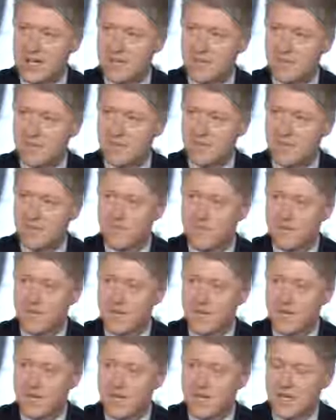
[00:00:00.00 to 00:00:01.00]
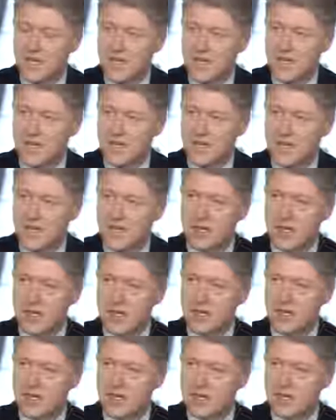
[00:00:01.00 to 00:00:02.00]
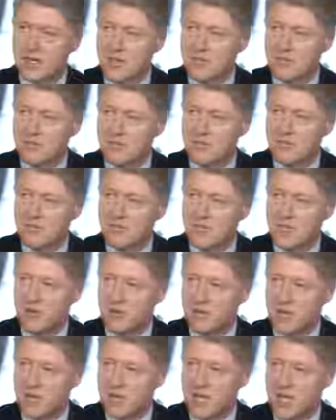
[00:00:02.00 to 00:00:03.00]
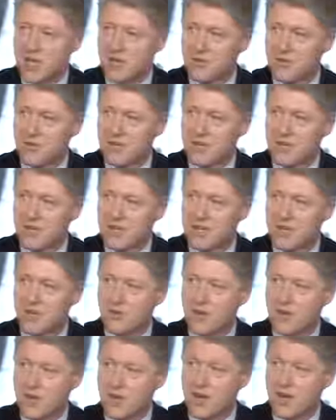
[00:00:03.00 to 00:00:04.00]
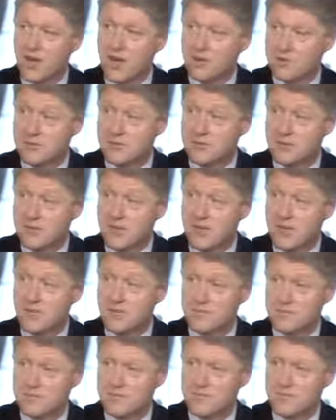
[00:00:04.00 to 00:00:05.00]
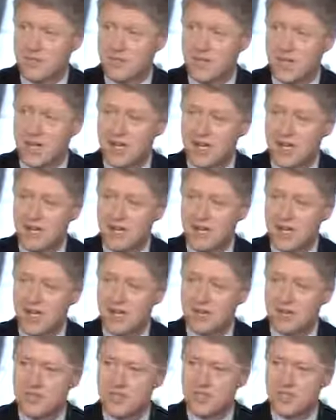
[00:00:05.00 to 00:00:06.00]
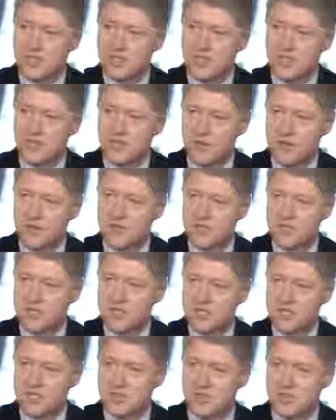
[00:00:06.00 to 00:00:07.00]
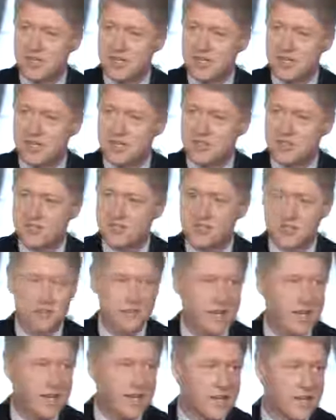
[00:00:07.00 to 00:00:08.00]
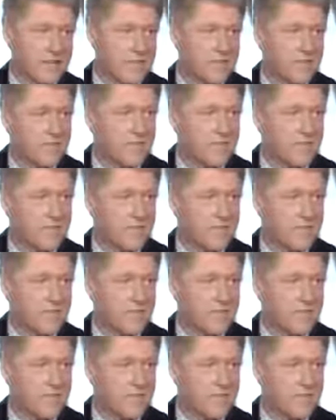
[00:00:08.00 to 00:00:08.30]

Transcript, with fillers: uh, uh, have a little bit more time to reflect on what our options are, sir. I don't, I don't think it's, I'm in a position to make that decision right now.